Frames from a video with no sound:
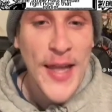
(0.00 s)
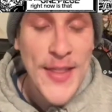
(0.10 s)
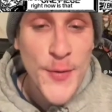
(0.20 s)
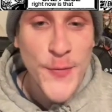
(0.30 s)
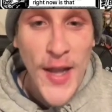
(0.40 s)

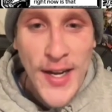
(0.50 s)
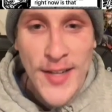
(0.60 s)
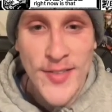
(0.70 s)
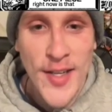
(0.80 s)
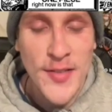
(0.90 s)
And the fan
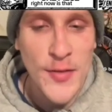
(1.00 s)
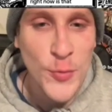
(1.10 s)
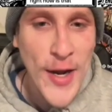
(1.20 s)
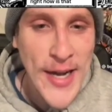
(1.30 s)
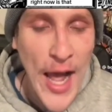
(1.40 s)
consensus
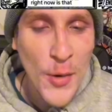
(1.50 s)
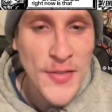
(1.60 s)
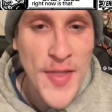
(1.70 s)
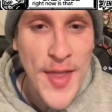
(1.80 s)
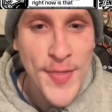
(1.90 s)
right now
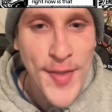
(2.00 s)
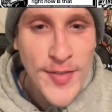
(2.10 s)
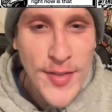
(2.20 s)
is that this